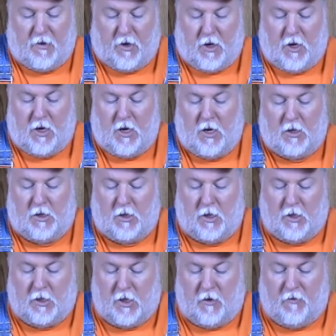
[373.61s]
Okay, so
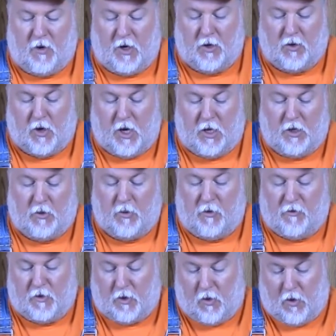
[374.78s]
let's see if we can try this. We've
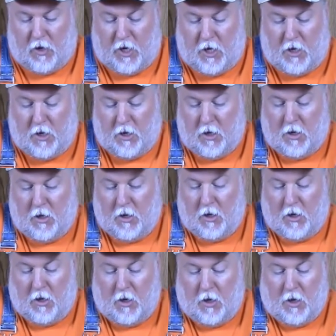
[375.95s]
scored it.
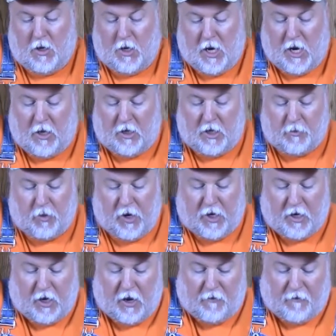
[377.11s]
Now let's break it
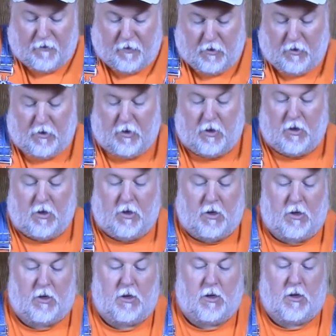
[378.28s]
off.
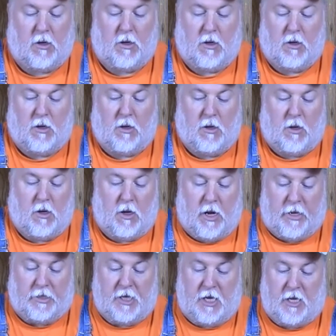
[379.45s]
Okay, I
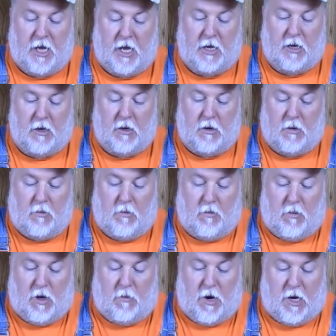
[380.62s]
say that,
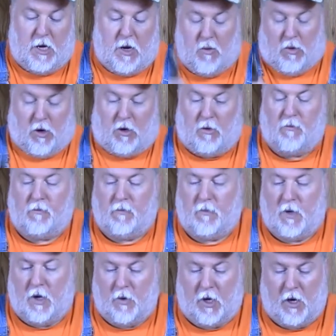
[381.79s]
but it might not.
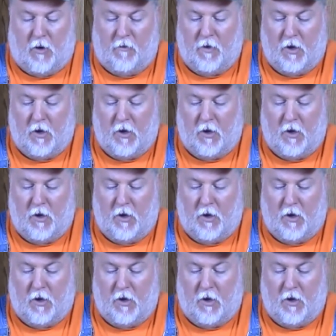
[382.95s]
There we go.